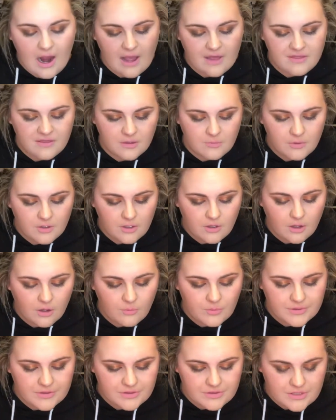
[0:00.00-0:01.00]
I think I'm going to
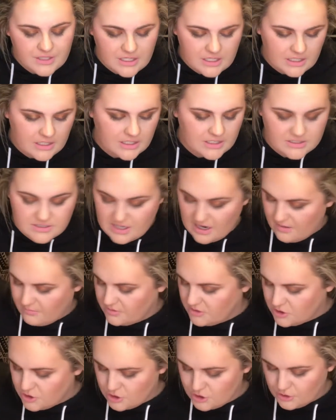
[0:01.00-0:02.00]
go with the Diamond